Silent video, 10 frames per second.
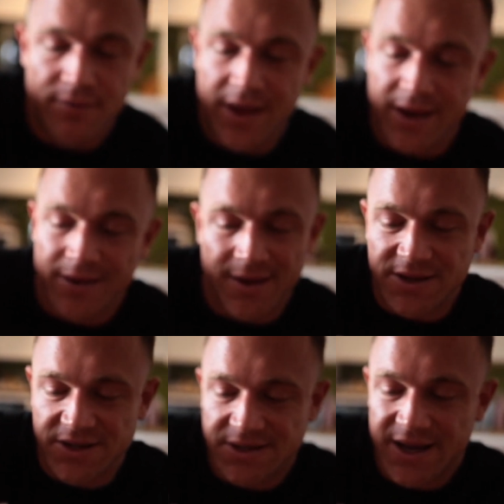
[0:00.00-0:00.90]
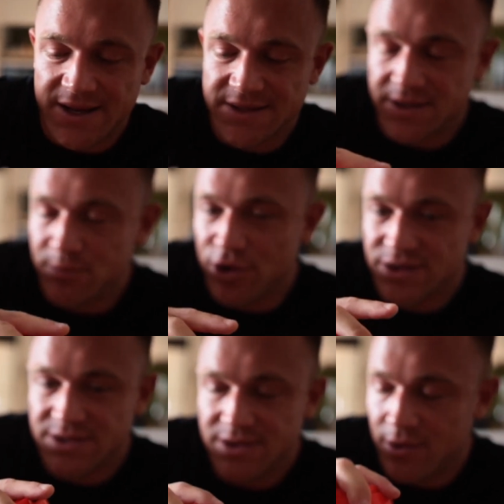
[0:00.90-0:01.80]
think it just tastes the
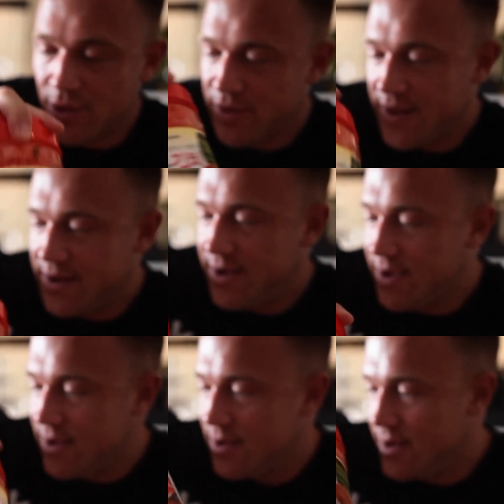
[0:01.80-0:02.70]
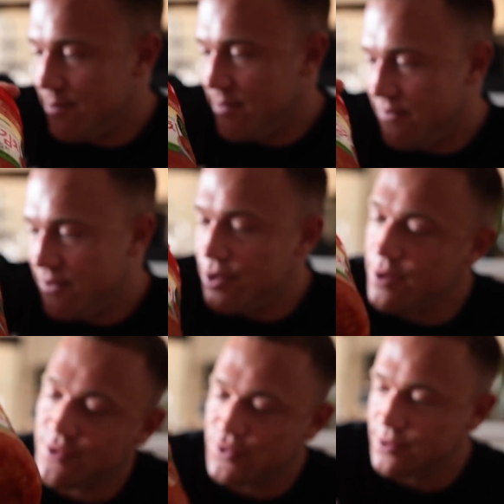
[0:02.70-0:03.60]
most authentic. If
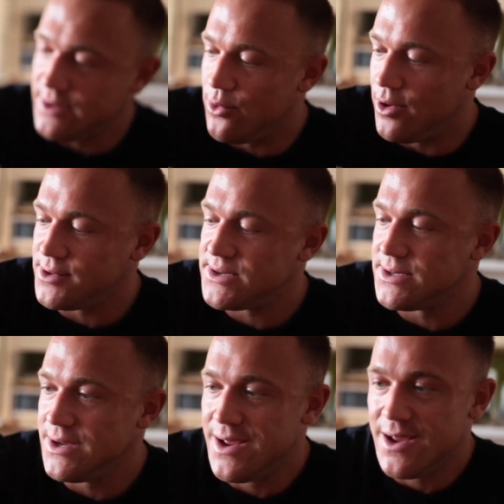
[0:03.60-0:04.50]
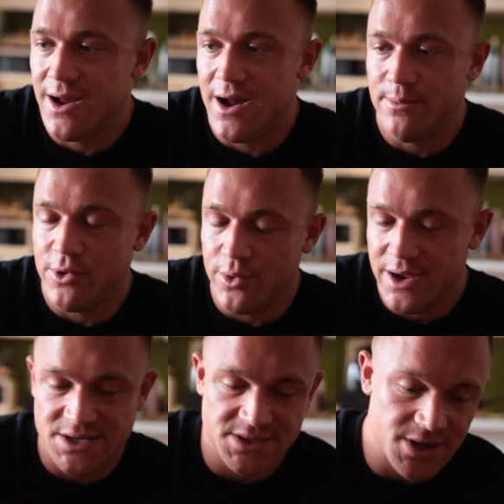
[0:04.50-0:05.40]
you truly want
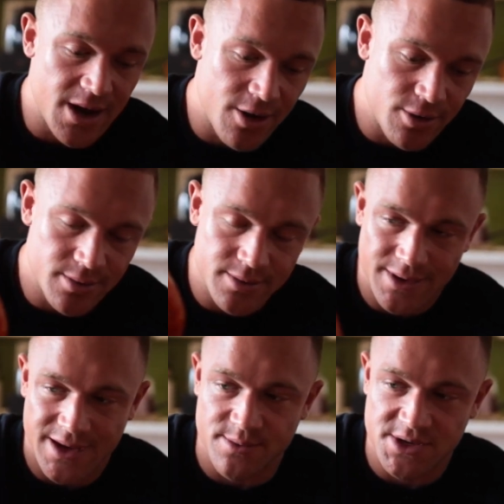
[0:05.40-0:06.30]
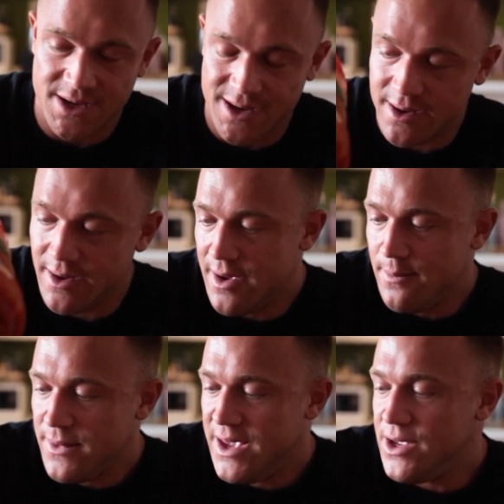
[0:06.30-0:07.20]
Korean style kimchi,
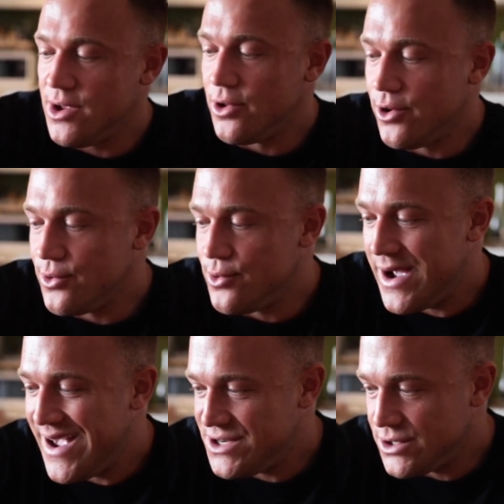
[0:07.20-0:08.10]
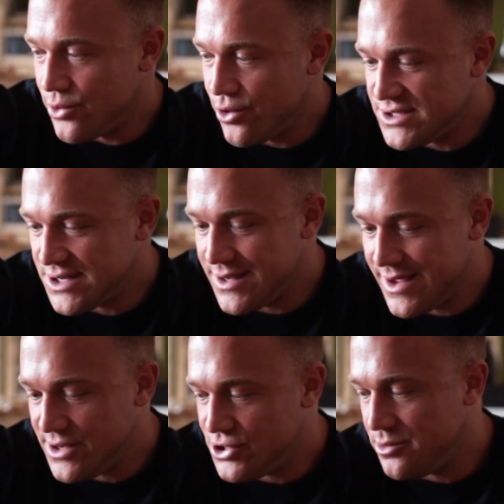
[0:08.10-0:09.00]
hit your local Asian grocer
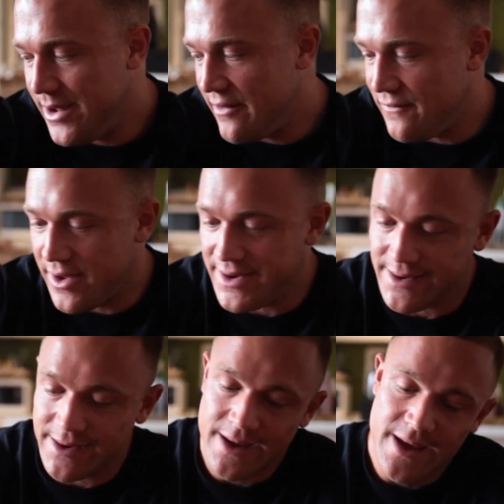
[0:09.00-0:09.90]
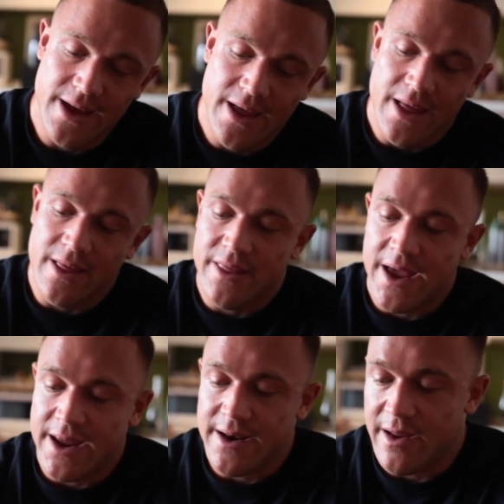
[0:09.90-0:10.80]
and you should be able to find it.
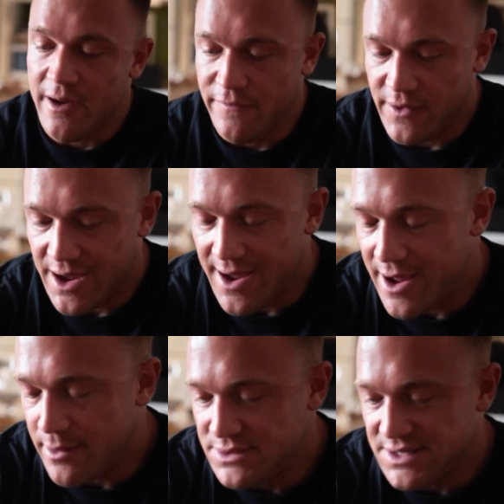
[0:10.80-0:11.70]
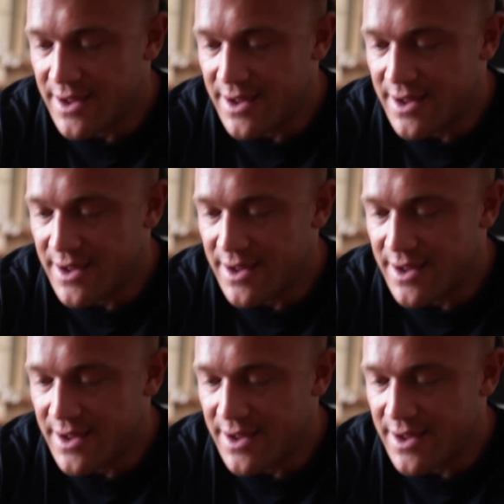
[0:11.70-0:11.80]
Then for carbs,